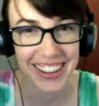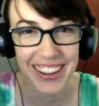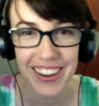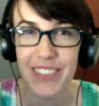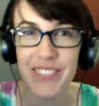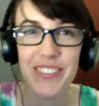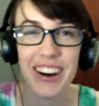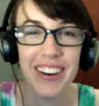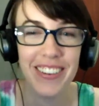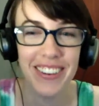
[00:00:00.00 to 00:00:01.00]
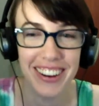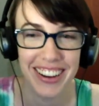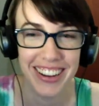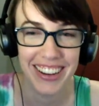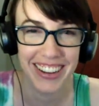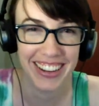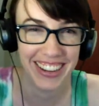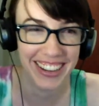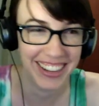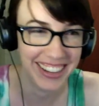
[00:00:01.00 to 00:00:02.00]
So yes, very,
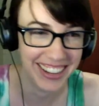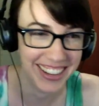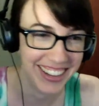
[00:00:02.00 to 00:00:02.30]
very, very